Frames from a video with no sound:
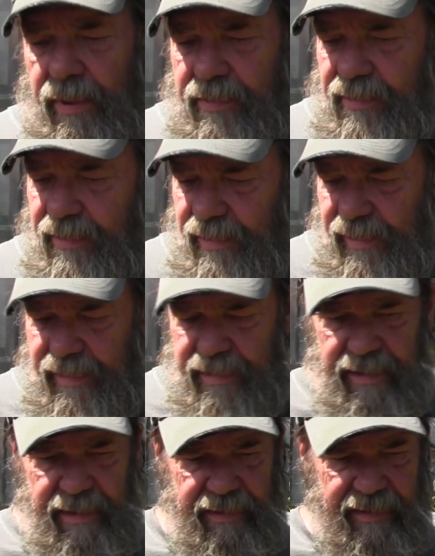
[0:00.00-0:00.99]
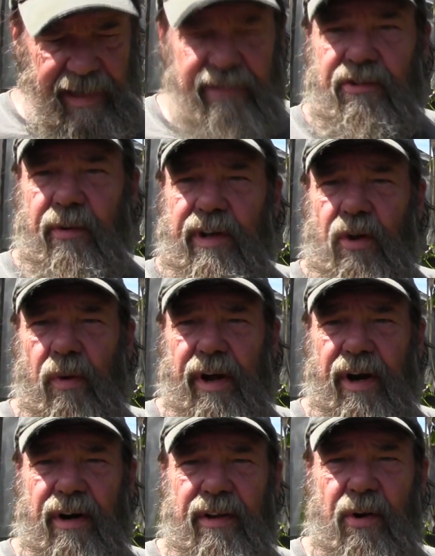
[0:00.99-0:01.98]
but uh, that's during the
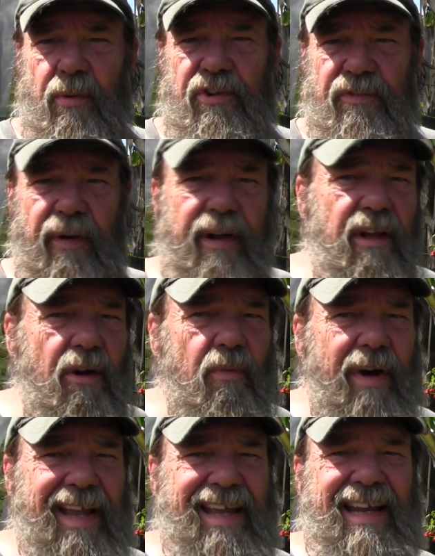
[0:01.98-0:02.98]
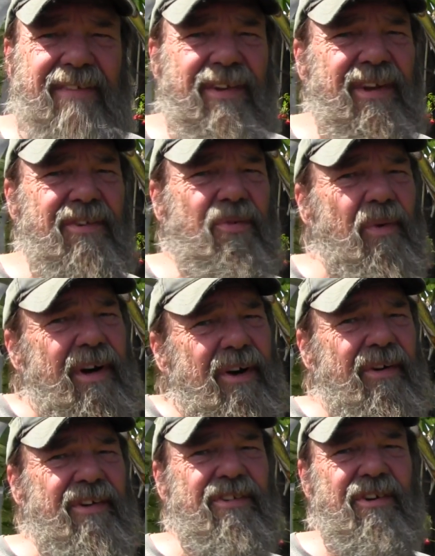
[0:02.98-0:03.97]
winter. There was very little rain even this
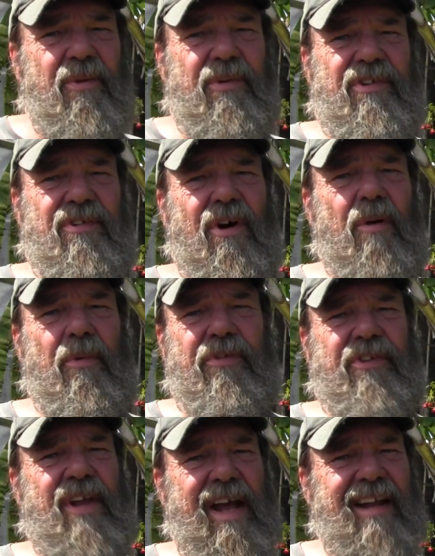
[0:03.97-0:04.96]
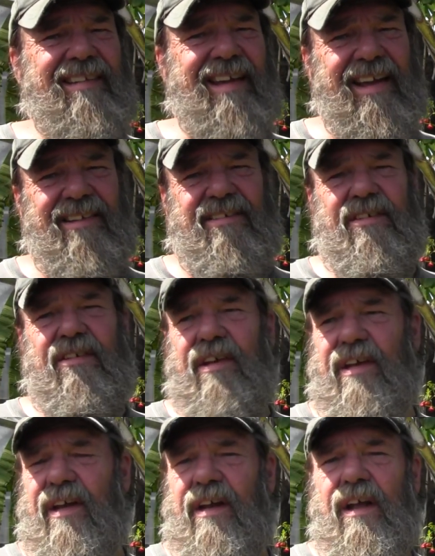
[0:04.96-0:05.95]
winter, and so it was almost kind of tense to
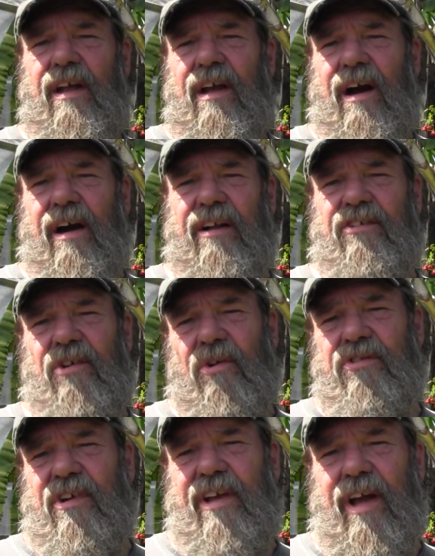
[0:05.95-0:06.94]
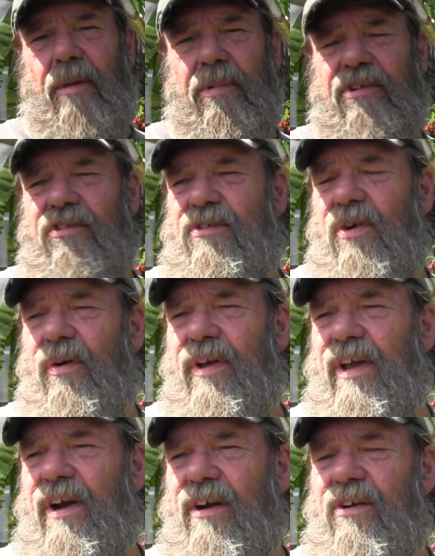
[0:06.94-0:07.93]
get artichokes and cabbages
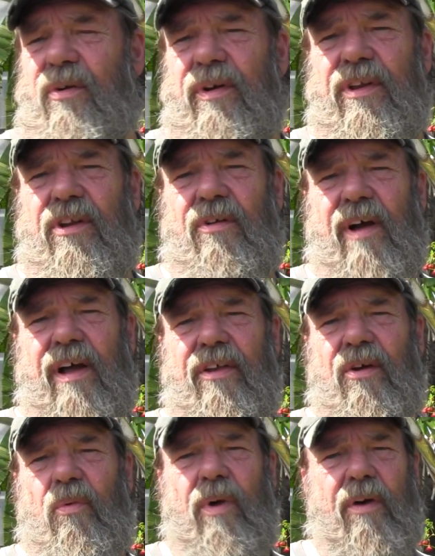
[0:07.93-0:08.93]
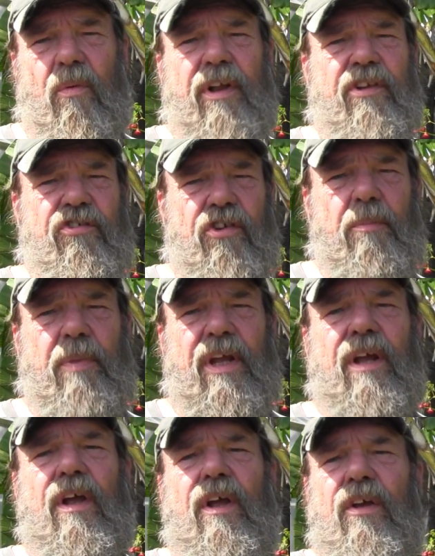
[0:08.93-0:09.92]
growing here during the dry, the wet, what should
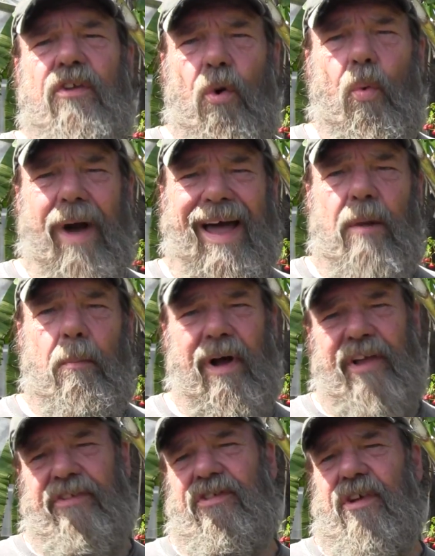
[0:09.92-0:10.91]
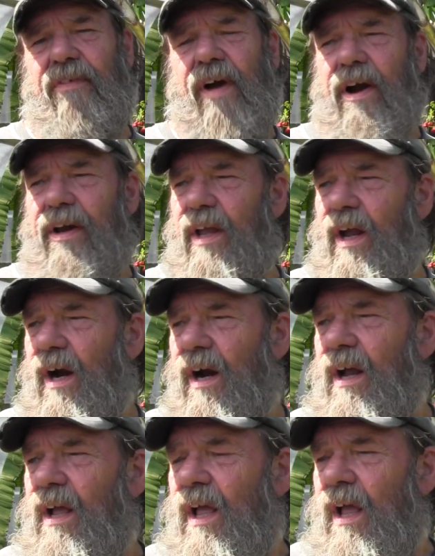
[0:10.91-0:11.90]
be the wet months of our year.